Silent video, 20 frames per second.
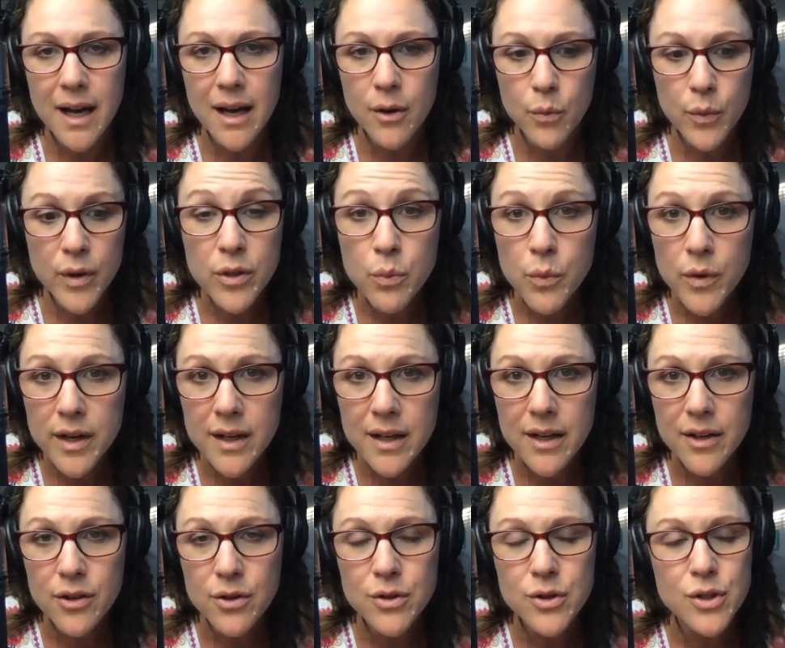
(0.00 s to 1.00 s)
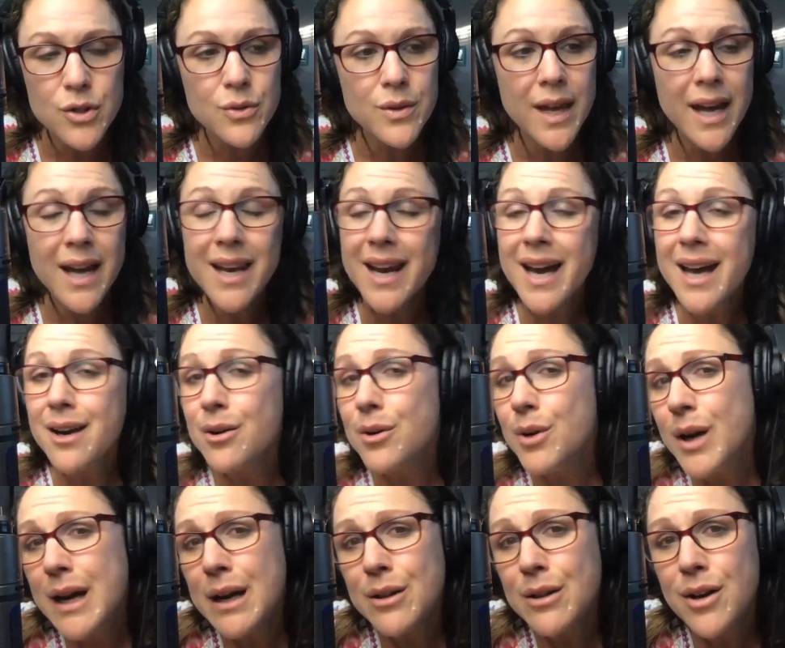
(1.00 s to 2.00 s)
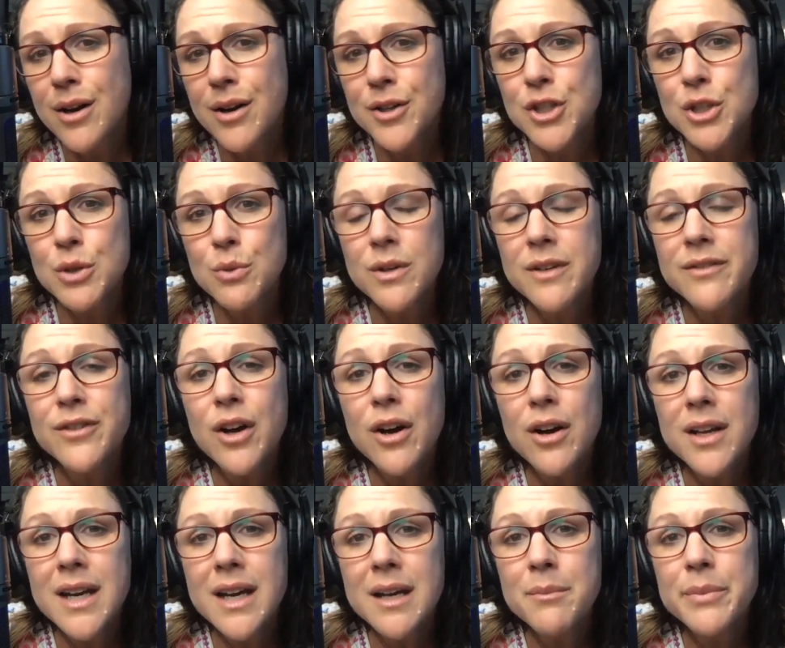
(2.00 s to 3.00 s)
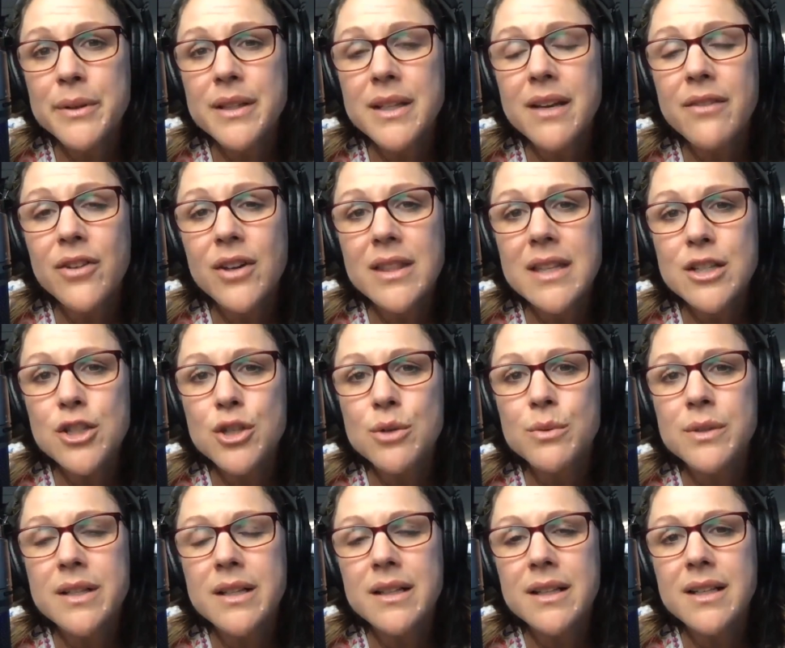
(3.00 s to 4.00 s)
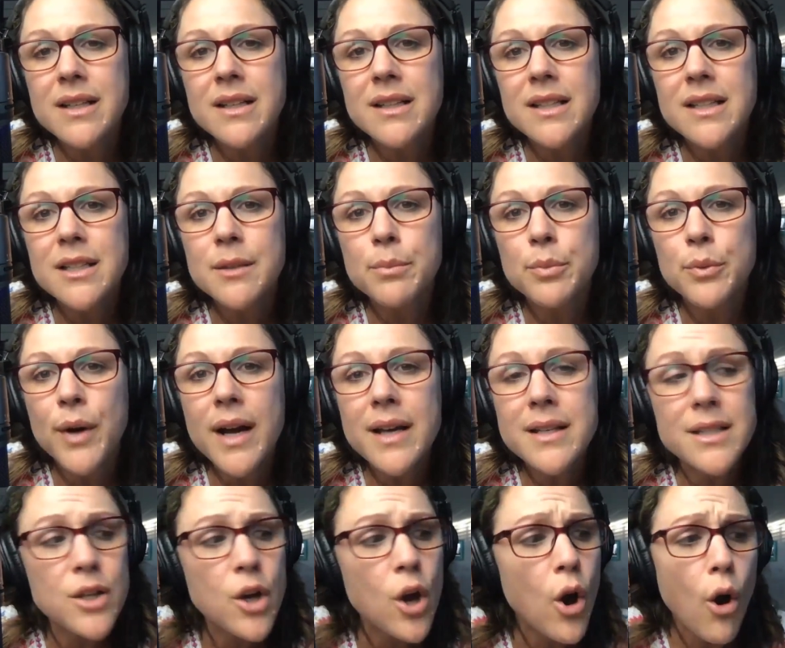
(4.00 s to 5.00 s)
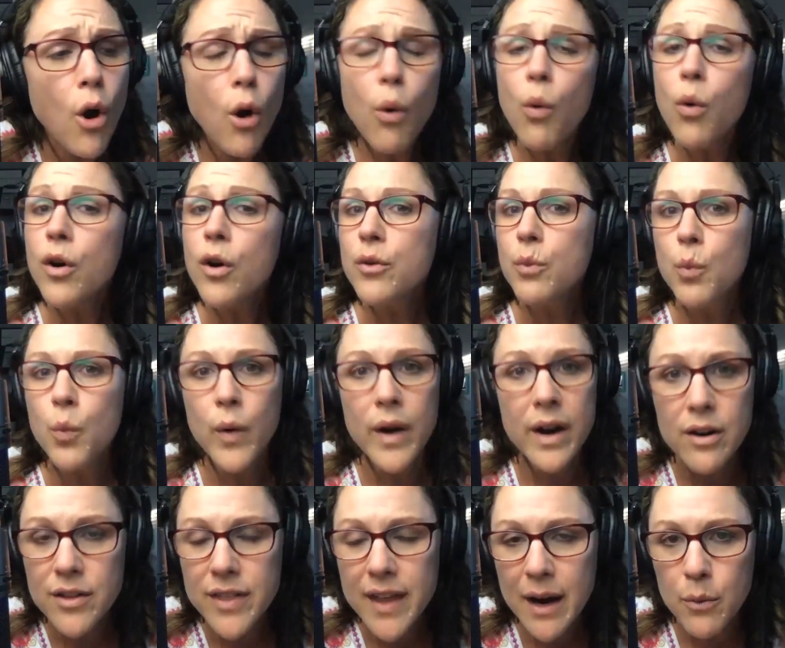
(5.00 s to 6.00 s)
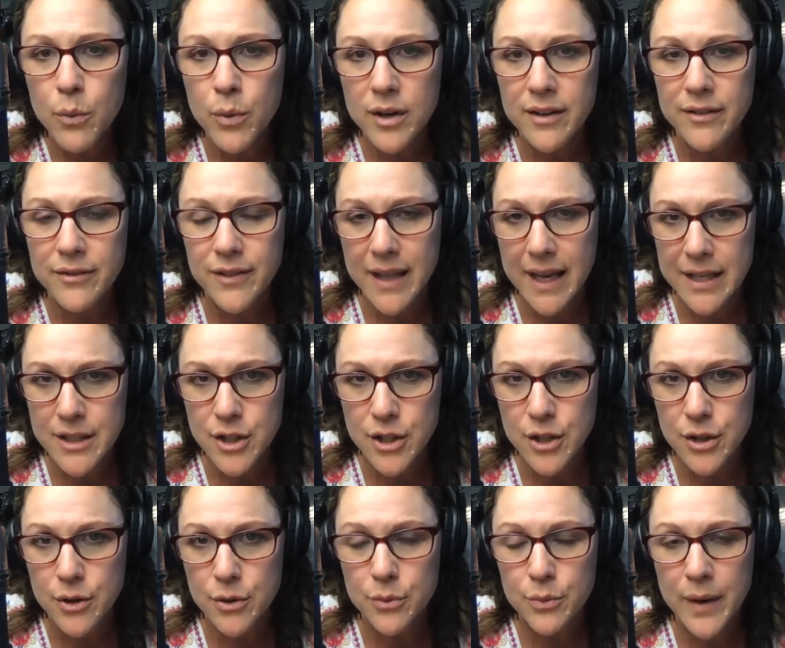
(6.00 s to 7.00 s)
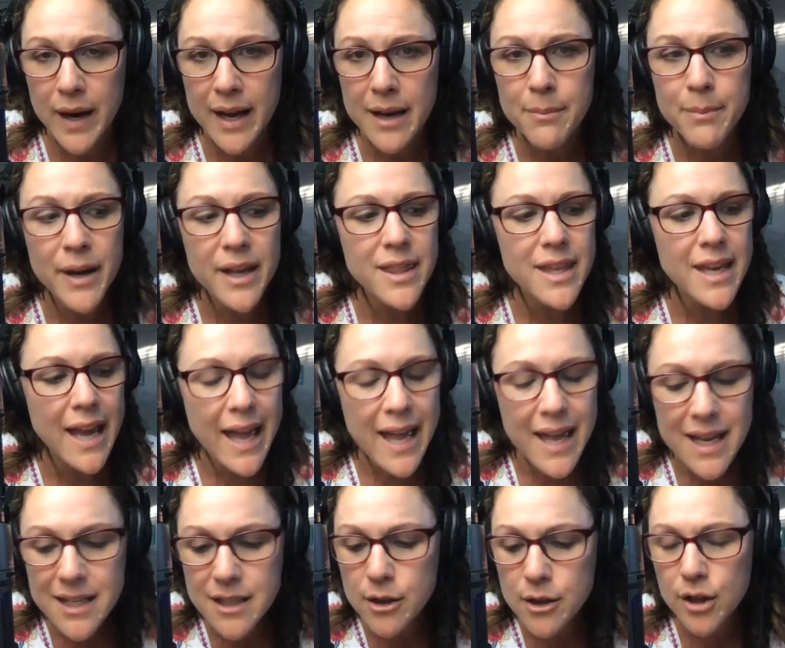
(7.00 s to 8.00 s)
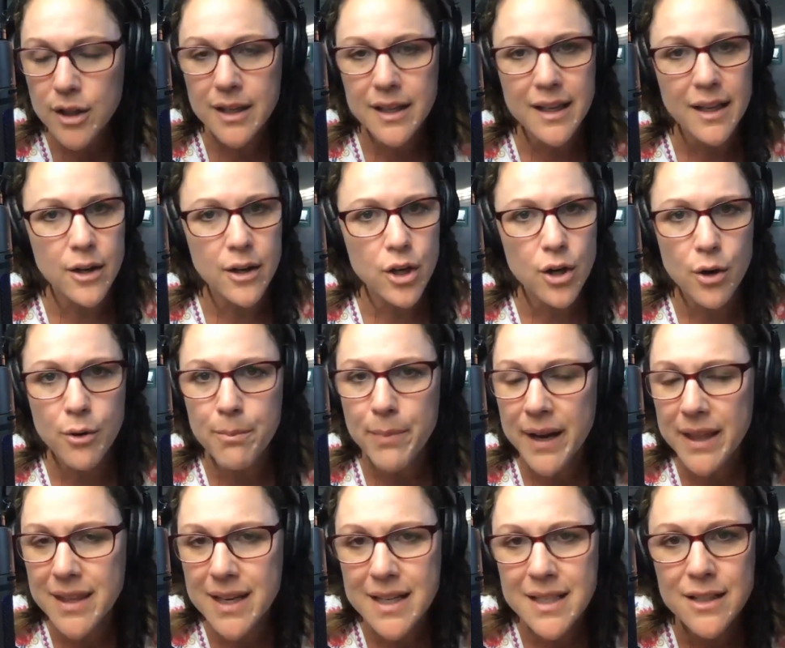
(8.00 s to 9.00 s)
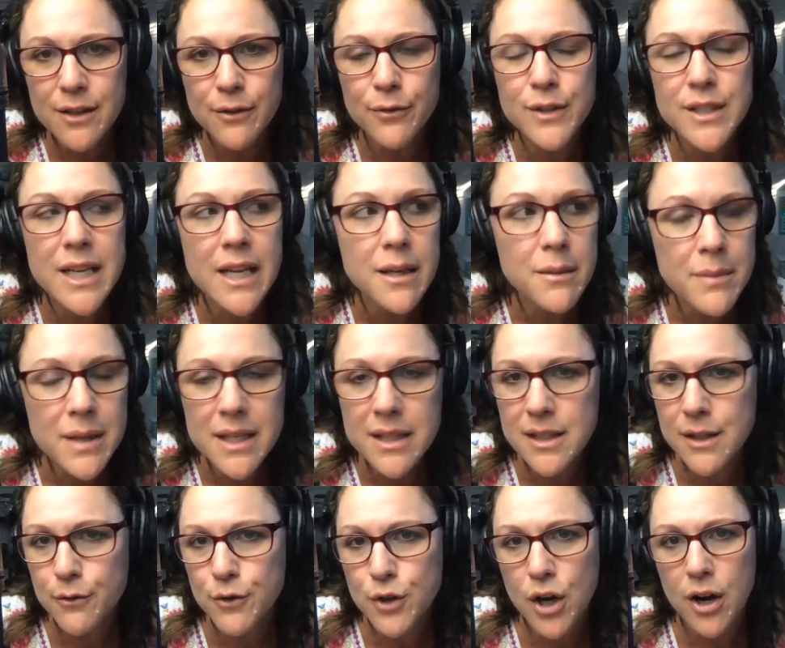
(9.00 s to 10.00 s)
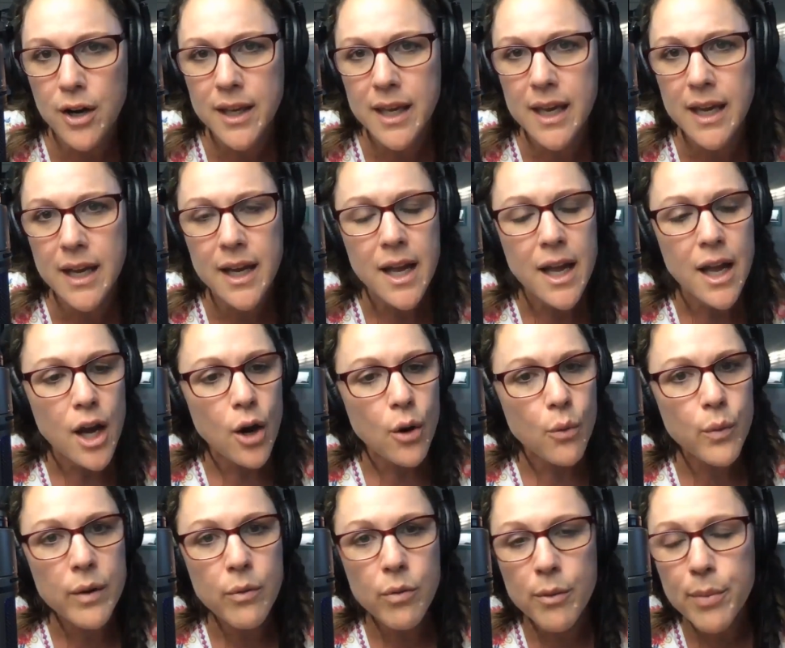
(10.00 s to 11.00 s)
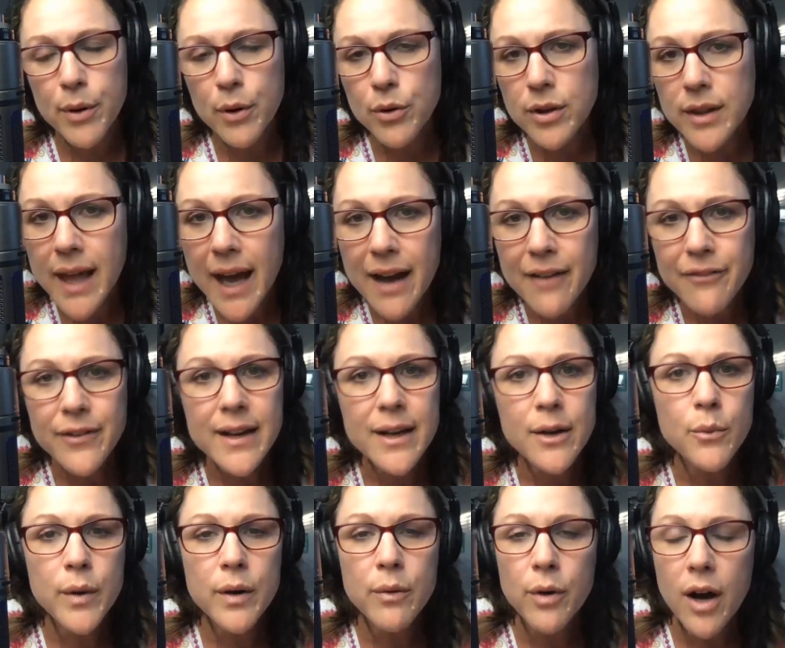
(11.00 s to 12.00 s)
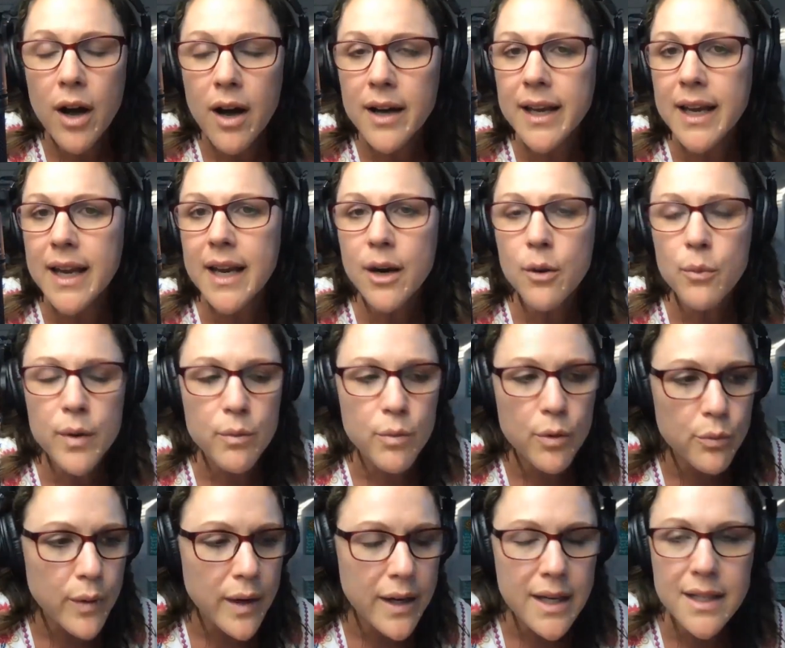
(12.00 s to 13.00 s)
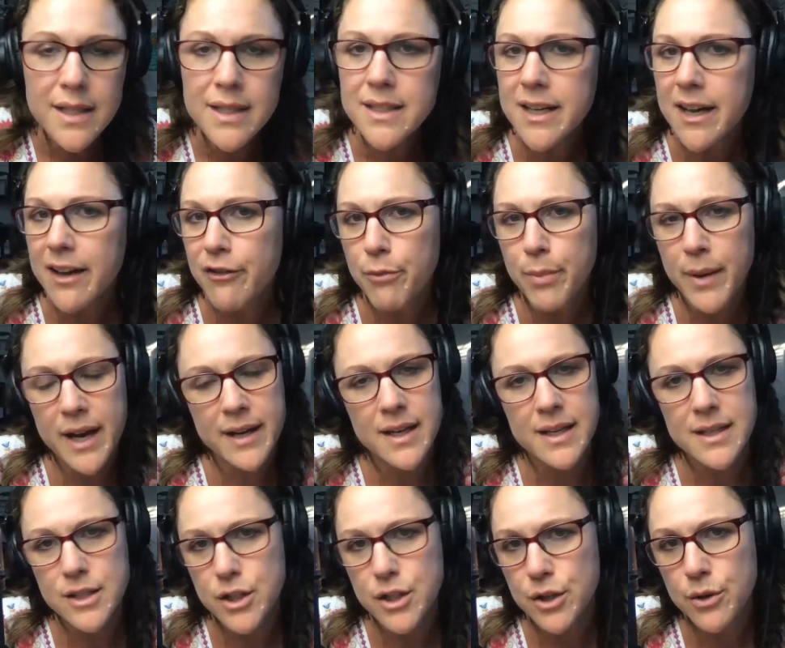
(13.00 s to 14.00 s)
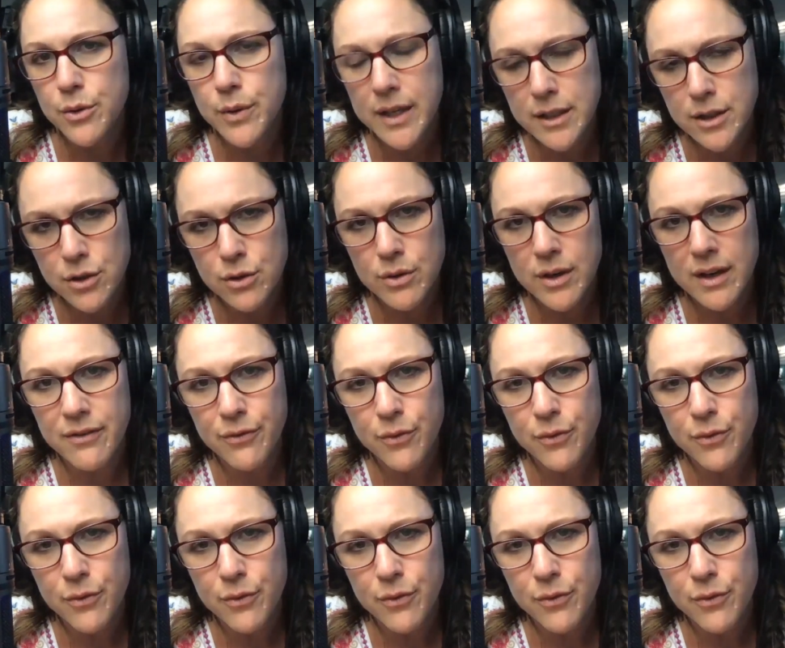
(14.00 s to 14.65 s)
with one another and do that, I don't know how long she would have gone on believing that she was clinically depressed or where that would have led to, right? By the end, by the end of 10 minutes of talking, we were both laughing, we were hugging, we were ready to dive back into history